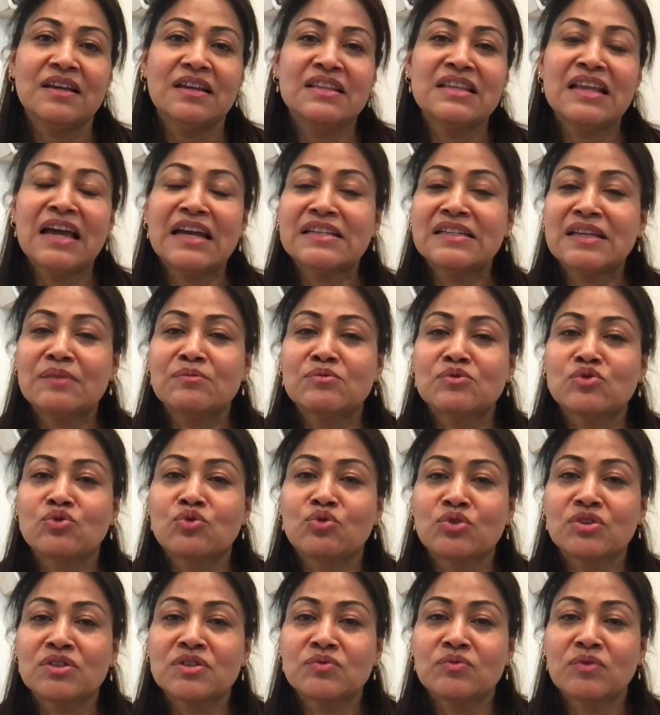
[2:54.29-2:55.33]
Nighttime
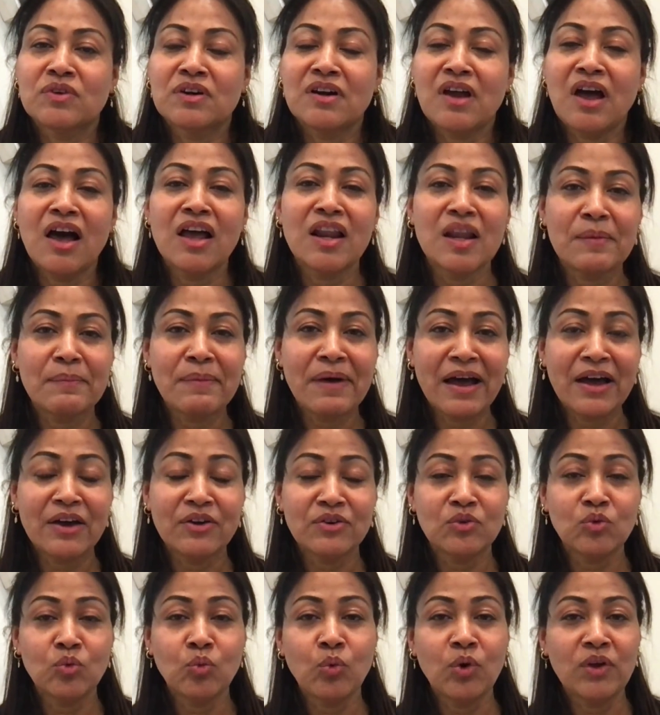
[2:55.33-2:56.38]
stories were all
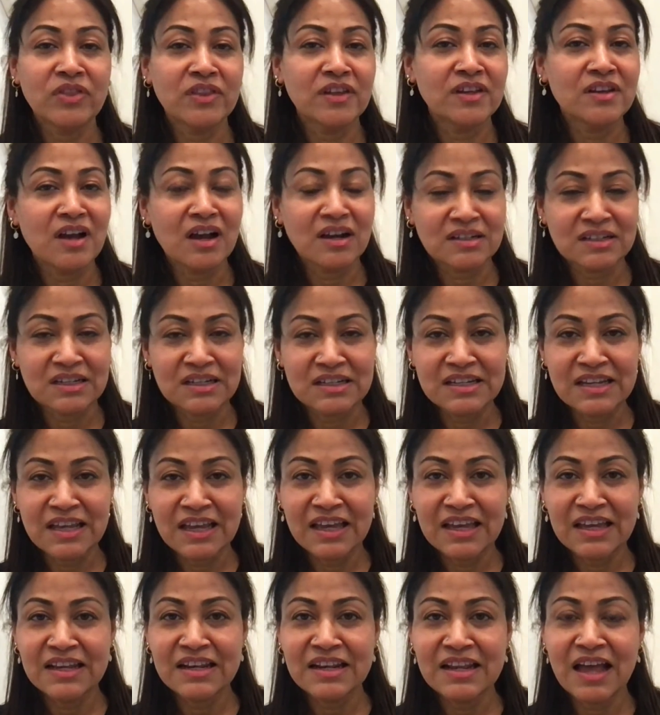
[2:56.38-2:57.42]
about what the doctor
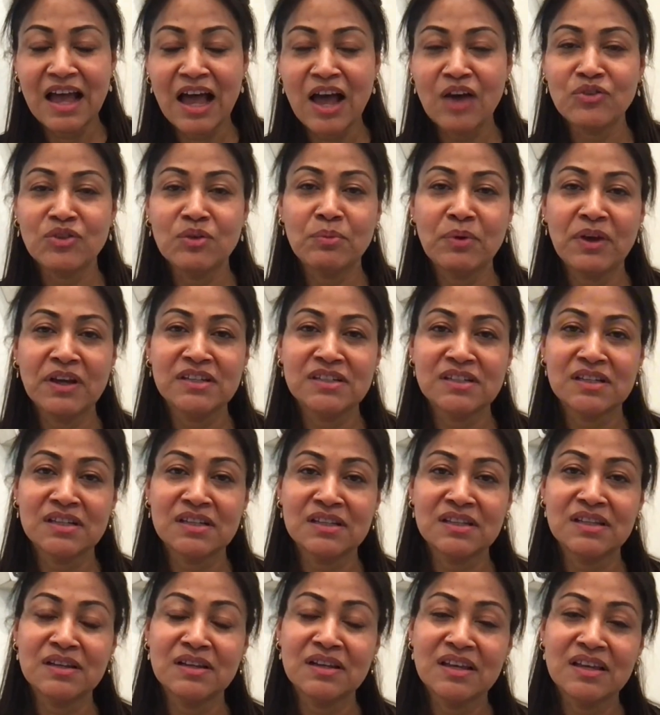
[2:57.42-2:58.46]
did, how the
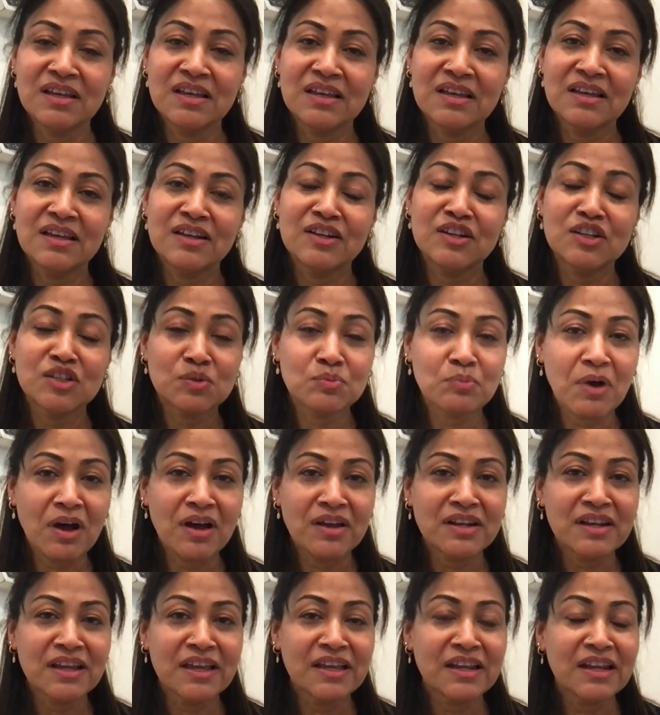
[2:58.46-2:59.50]
patient
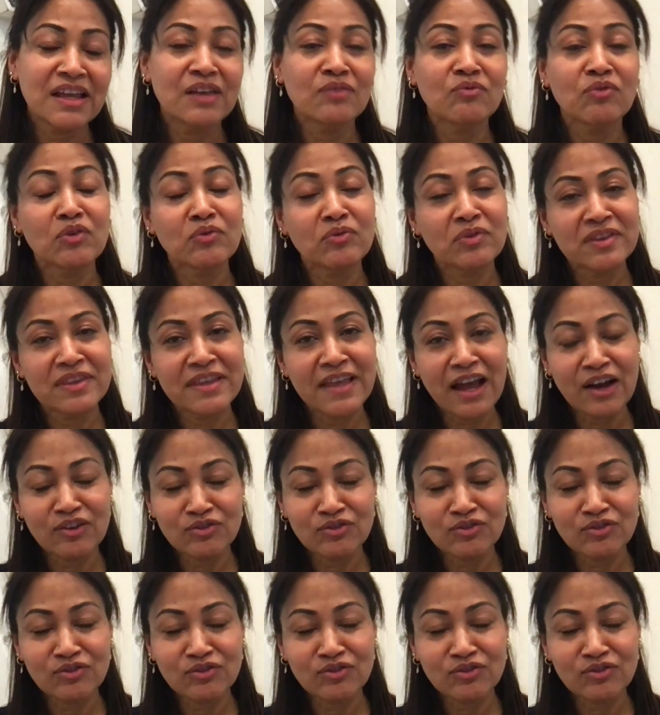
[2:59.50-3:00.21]
responded, and what were the